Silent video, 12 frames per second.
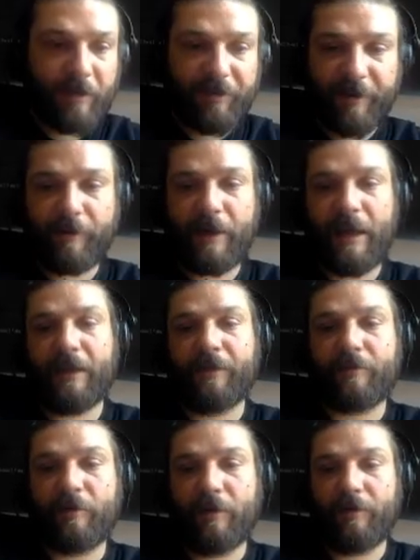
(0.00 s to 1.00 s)
I can still hear
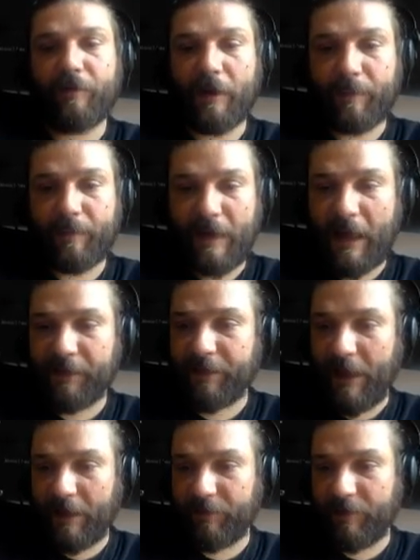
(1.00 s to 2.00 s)
the groove on it, but it
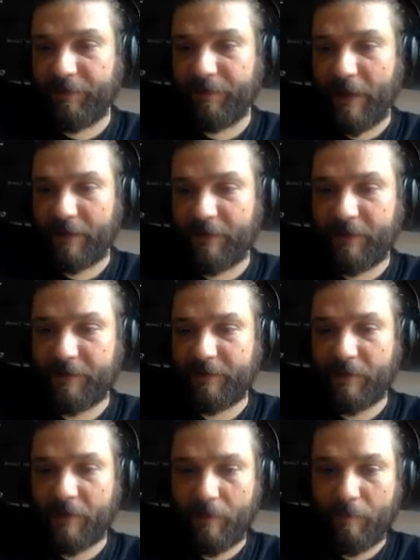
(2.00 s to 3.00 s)
hasn't actually
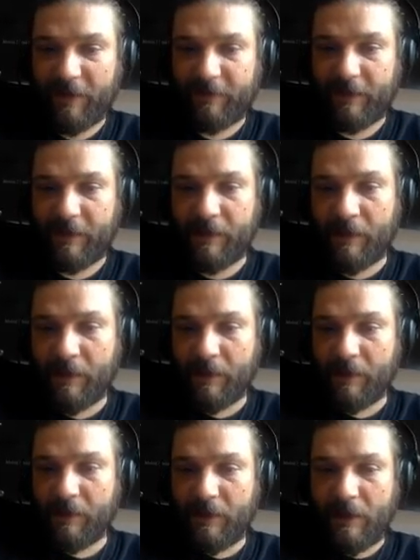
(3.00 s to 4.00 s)
affected the MIDI
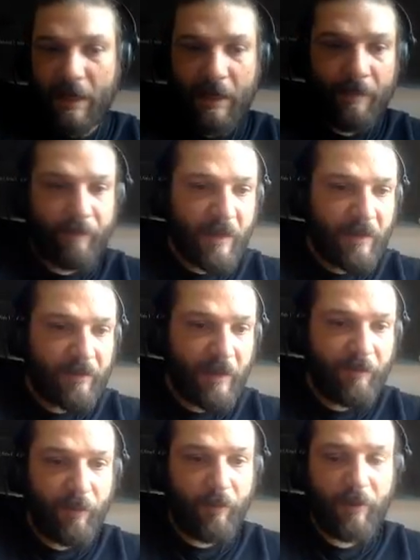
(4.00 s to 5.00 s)
yet. So
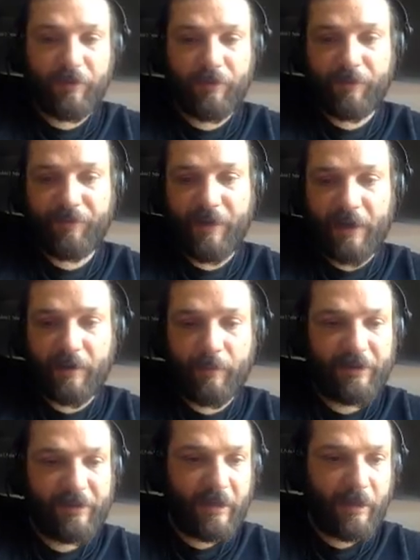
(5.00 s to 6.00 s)
if I want it to affect the
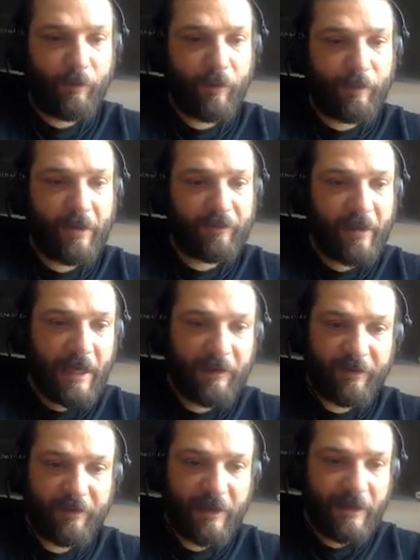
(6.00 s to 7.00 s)
MIDI and I want to be able to
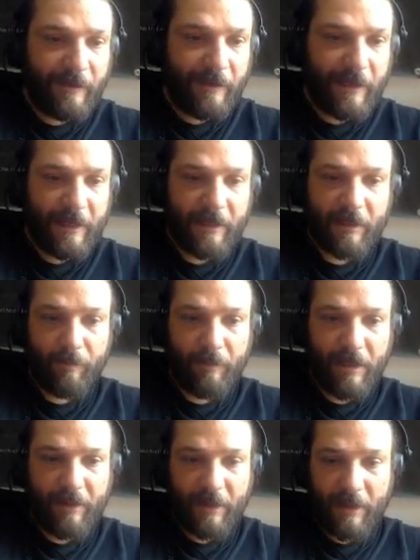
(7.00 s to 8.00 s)
edit it, I hit
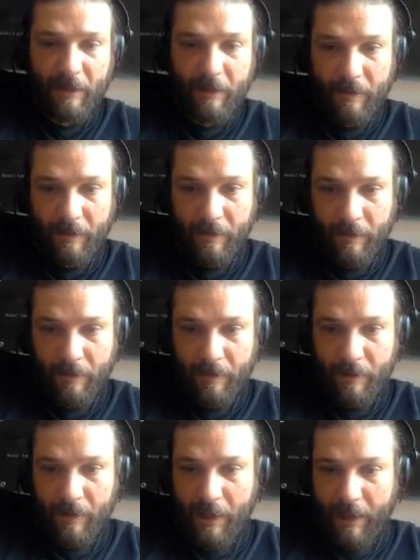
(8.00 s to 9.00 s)
commit there,
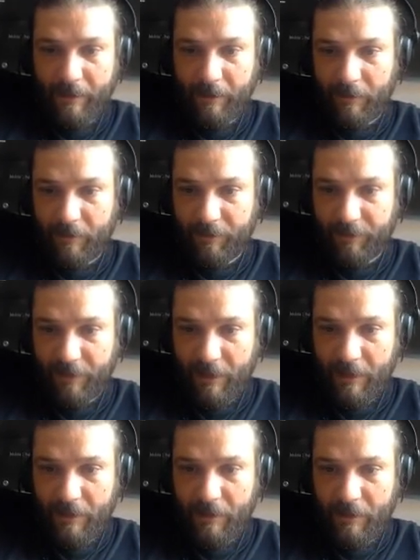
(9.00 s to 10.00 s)
and then you can
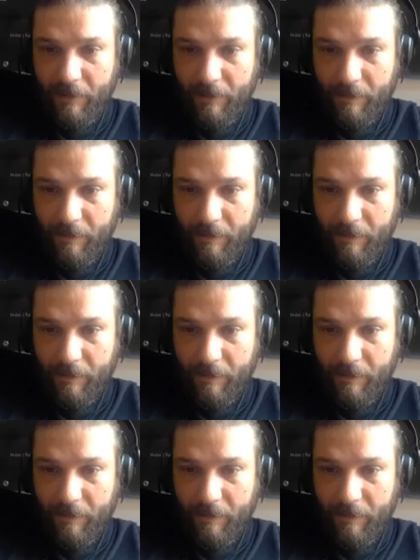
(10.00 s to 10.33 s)
see